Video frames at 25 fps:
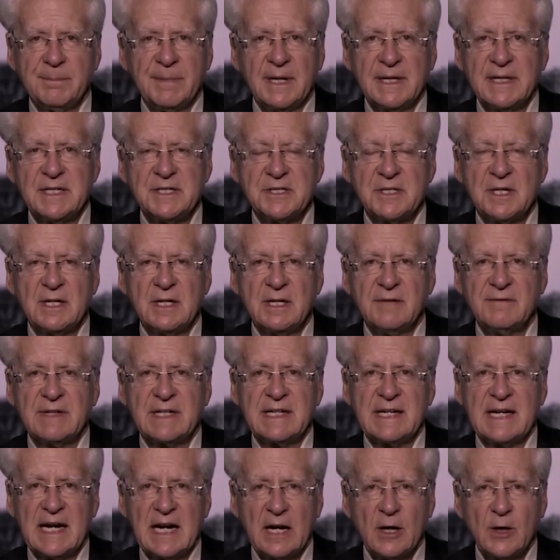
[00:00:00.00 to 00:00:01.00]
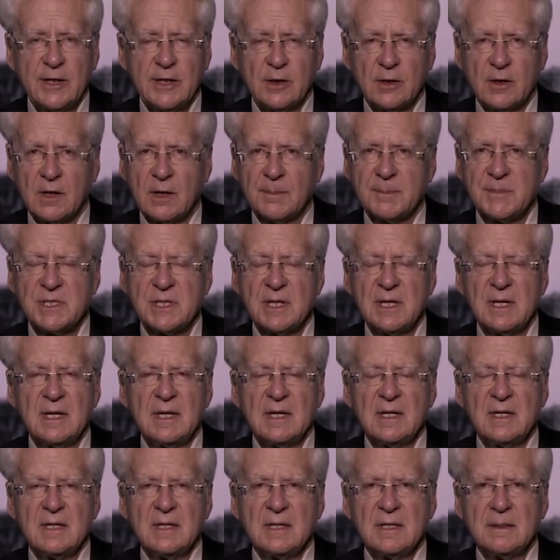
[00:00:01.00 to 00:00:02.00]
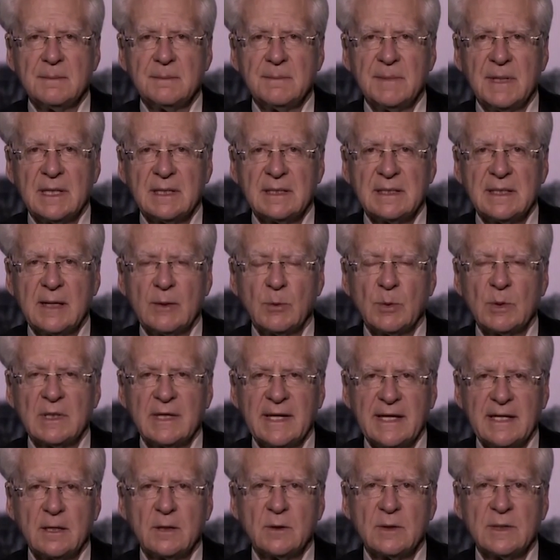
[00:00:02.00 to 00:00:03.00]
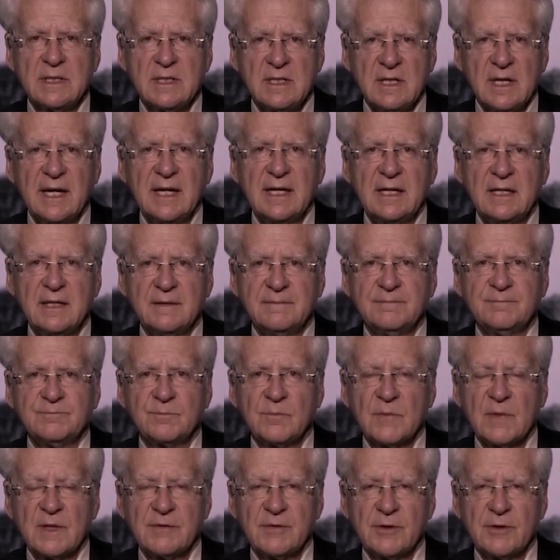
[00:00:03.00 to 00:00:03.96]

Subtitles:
The Bundys didn't even carry arms, but they were later indicted